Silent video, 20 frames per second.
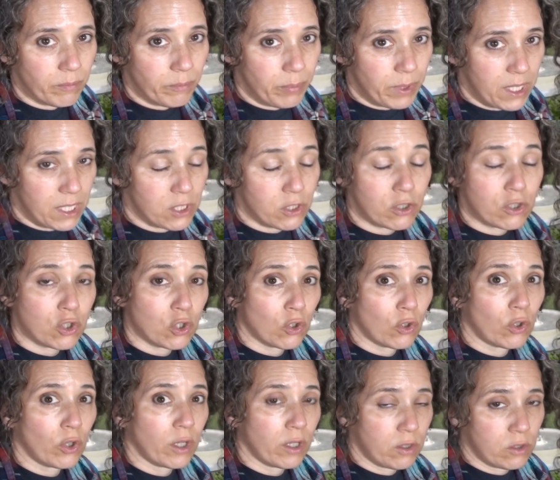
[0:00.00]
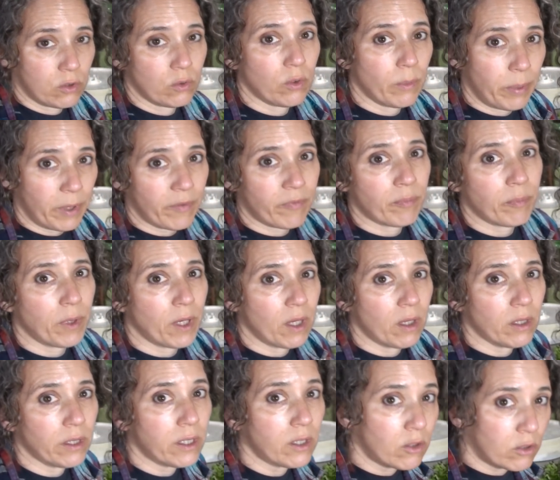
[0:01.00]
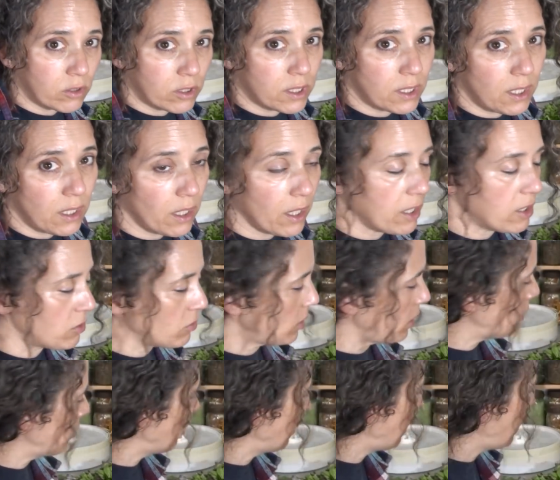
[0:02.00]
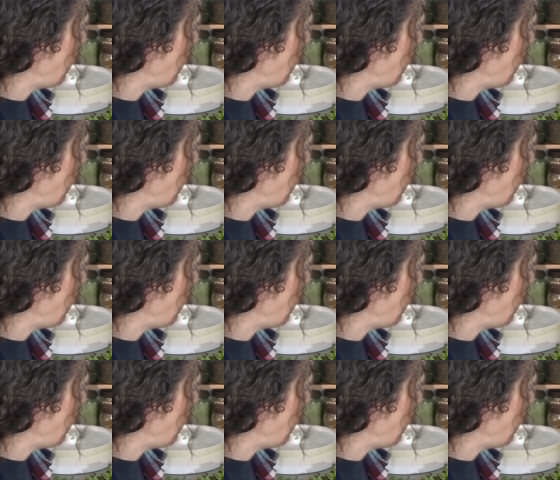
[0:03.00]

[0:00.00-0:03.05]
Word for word: be to turn into a puffball in your dehydrator.